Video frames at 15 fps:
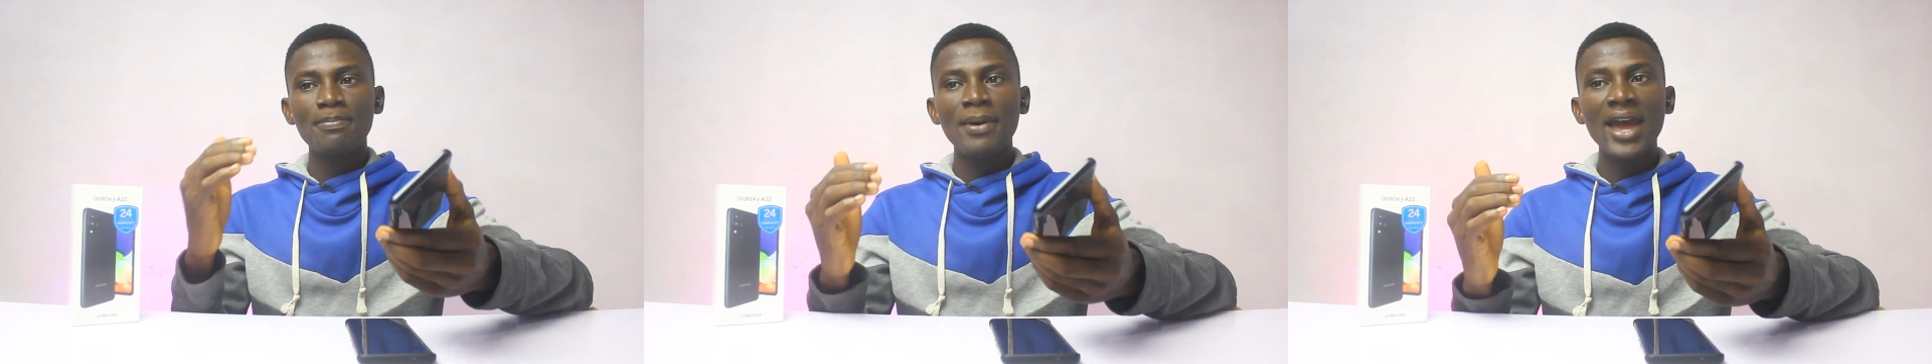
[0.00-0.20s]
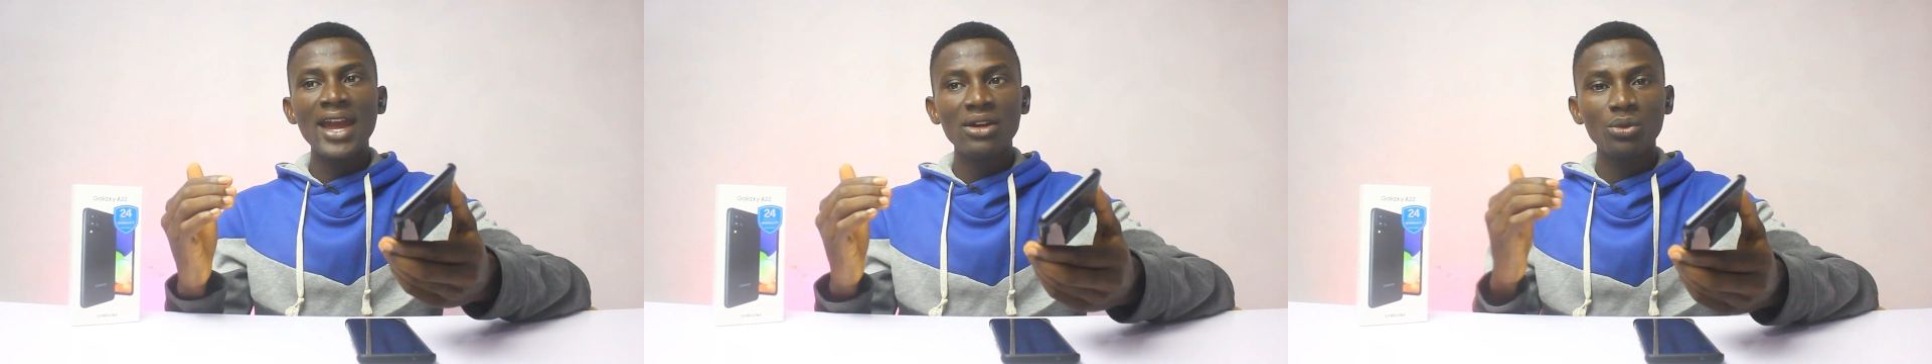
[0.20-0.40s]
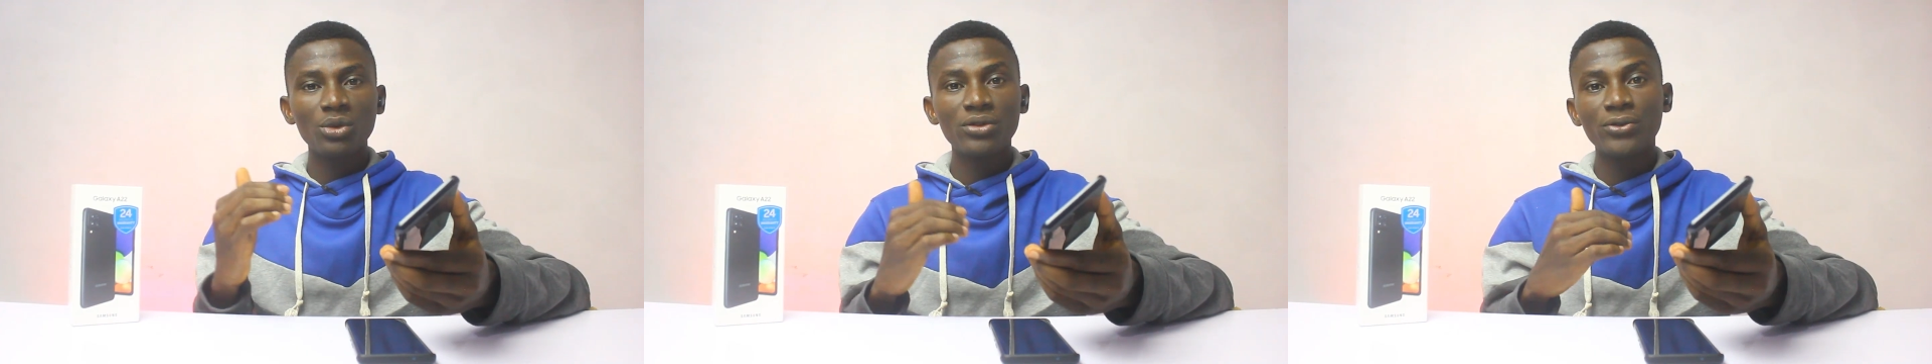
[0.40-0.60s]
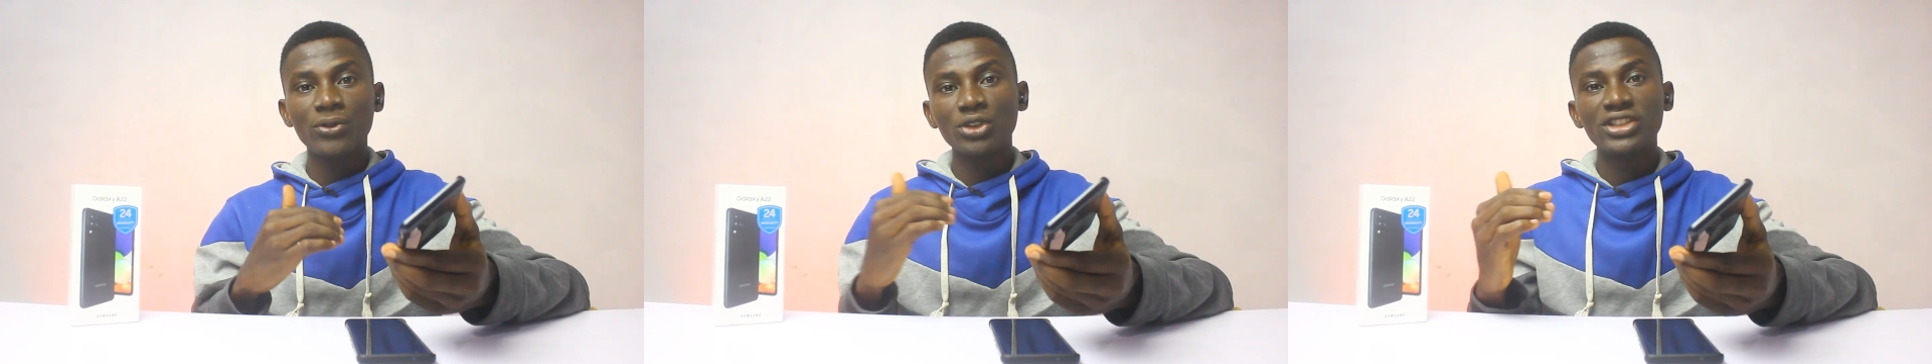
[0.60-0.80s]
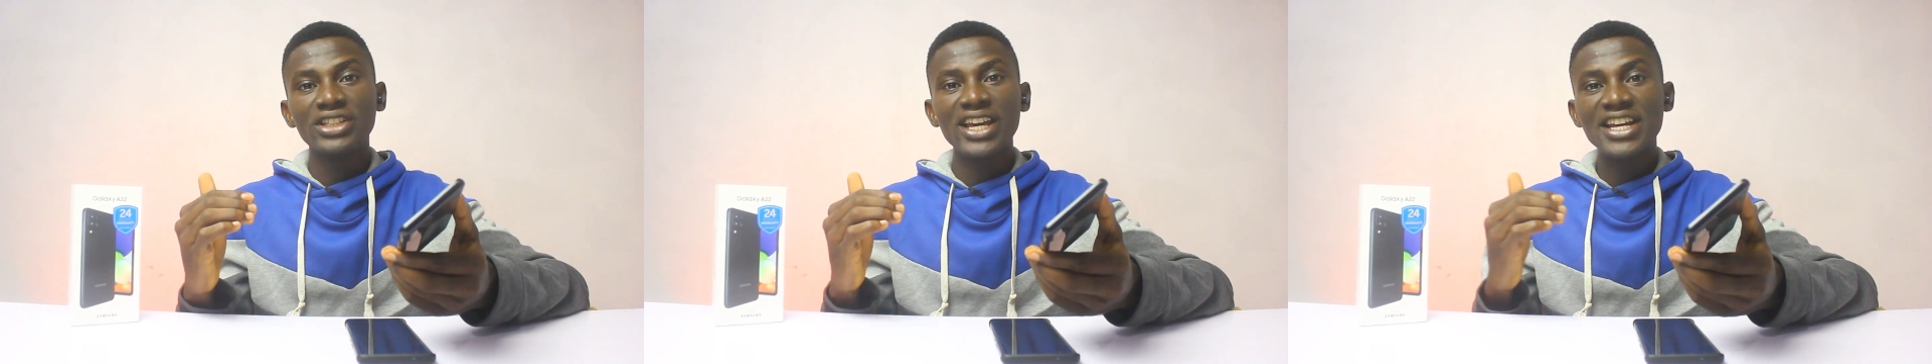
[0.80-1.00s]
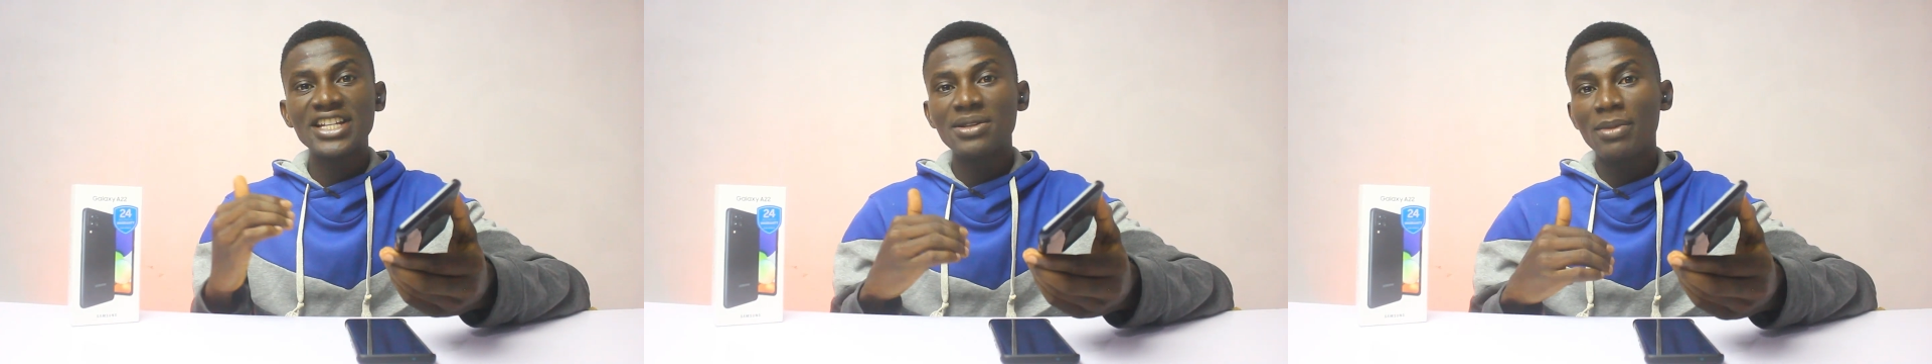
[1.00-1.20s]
paired with 48